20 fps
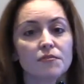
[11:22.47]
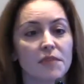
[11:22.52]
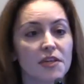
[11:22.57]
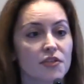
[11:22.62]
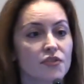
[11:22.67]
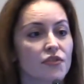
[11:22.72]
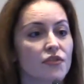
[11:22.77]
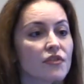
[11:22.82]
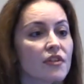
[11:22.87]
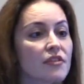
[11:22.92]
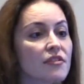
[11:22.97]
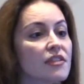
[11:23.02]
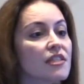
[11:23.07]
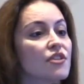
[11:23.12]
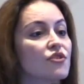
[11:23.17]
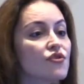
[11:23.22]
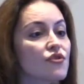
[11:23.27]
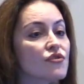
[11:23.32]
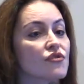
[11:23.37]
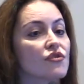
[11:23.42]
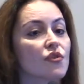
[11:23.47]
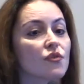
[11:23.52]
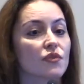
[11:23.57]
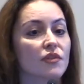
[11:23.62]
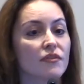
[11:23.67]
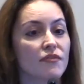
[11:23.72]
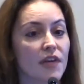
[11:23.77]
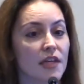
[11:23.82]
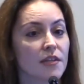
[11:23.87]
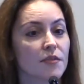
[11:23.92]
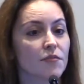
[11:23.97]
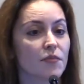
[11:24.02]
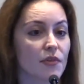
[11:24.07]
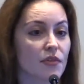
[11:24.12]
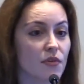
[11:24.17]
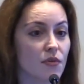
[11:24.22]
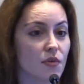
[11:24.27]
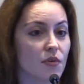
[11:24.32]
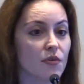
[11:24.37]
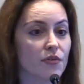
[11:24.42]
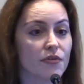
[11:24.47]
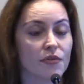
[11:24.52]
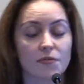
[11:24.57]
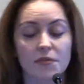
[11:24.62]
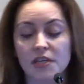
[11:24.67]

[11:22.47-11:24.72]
to make sure that seizures don't develop when they're older,